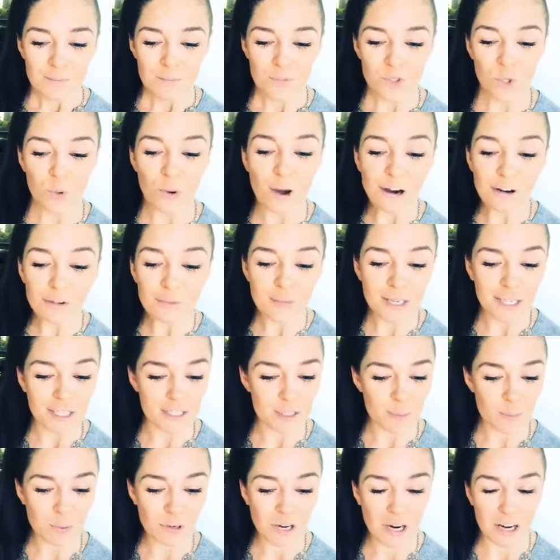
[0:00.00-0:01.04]
12
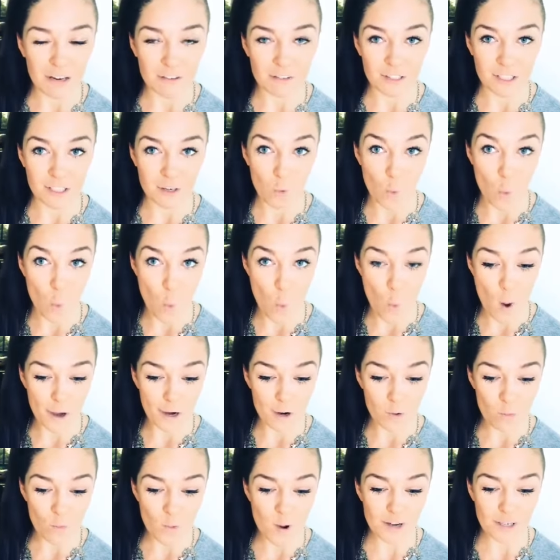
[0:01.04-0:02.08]
months private one
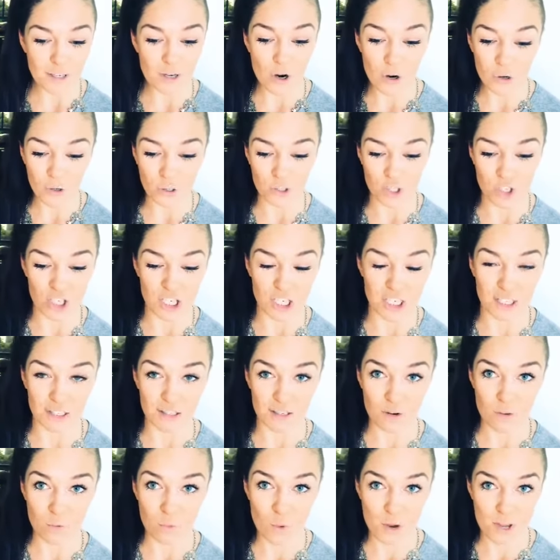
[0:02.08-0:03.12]
on one coaching
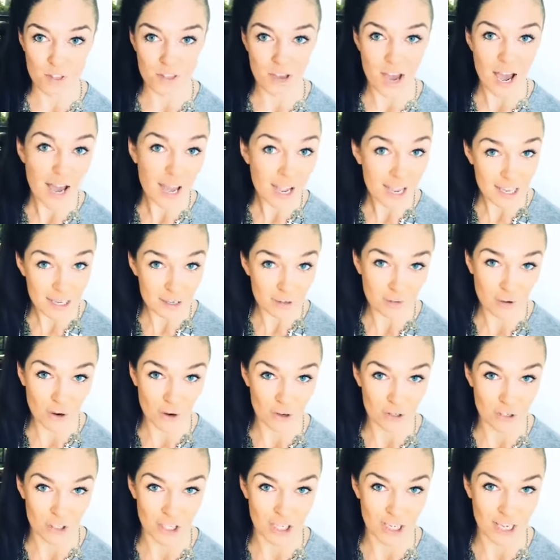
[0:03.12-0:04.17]
with our head of
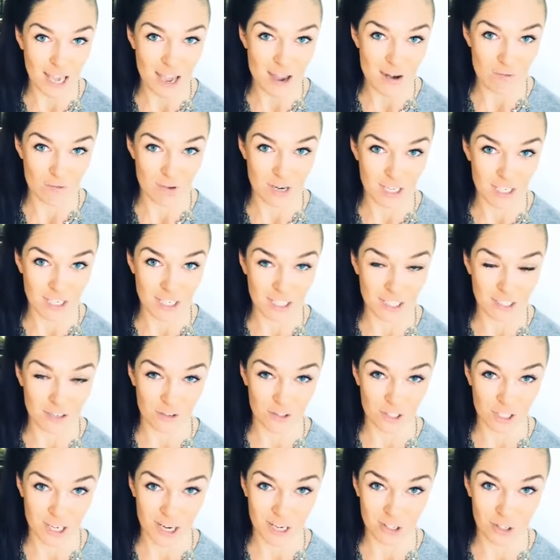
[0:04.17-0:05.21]
coaching at Regan Hillyer
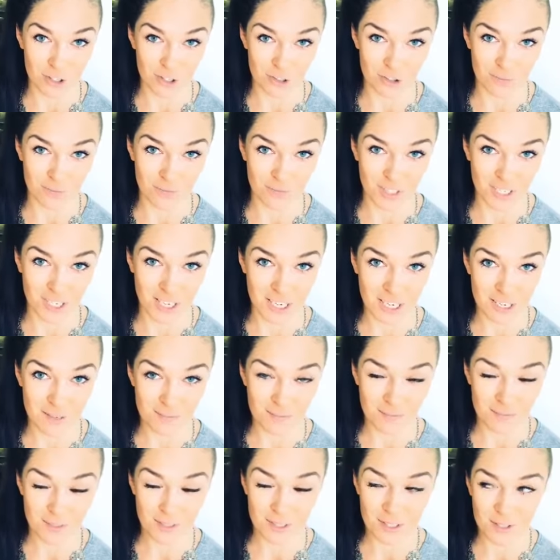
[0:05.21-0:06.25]
International. Okay,
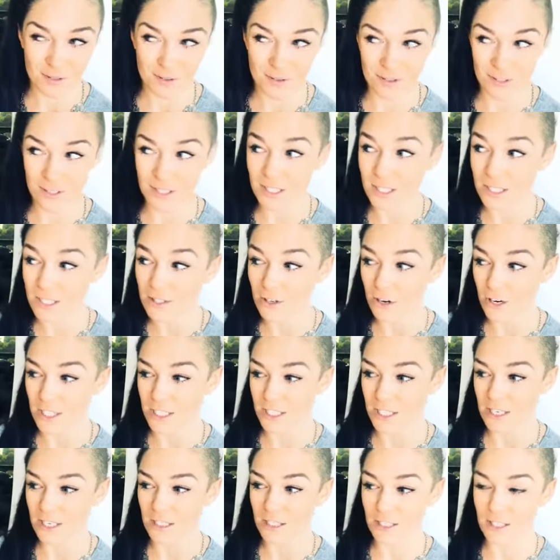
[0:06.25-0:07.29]
so this is
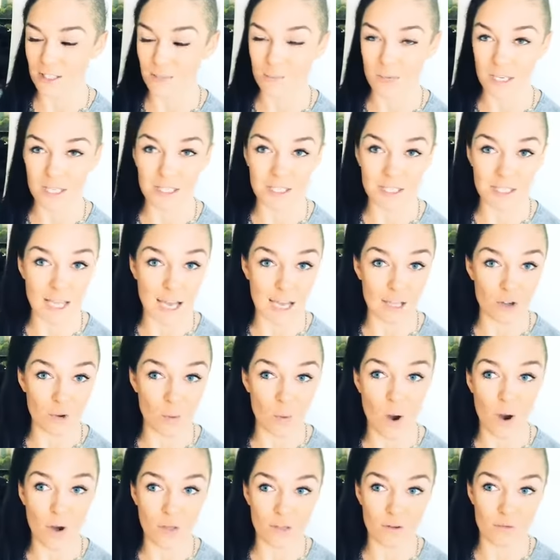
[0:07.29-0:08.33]
crazy. This means that you're
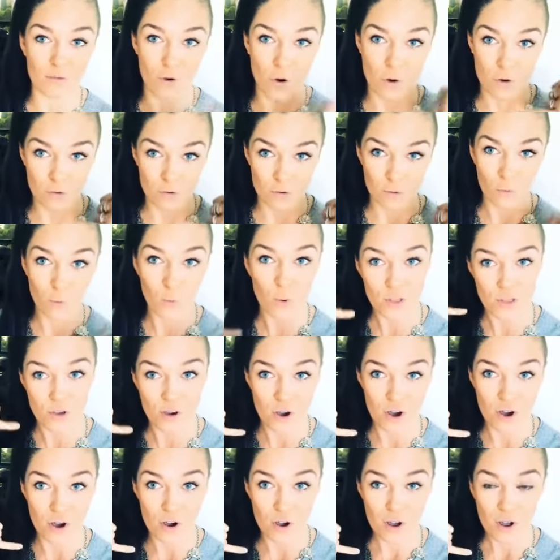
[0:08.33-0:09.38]
on the phone with
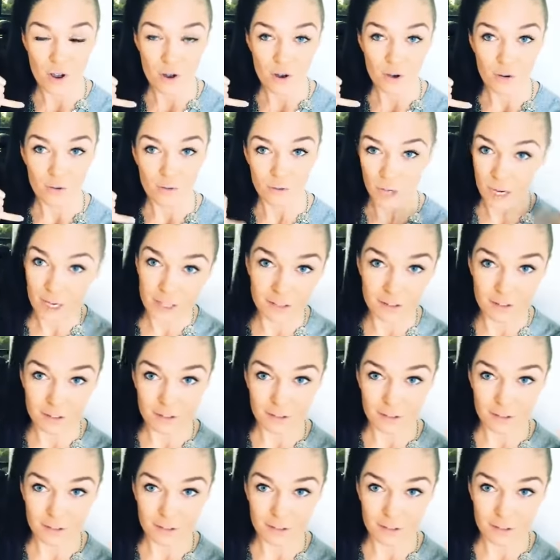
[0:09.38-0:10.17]
her, right?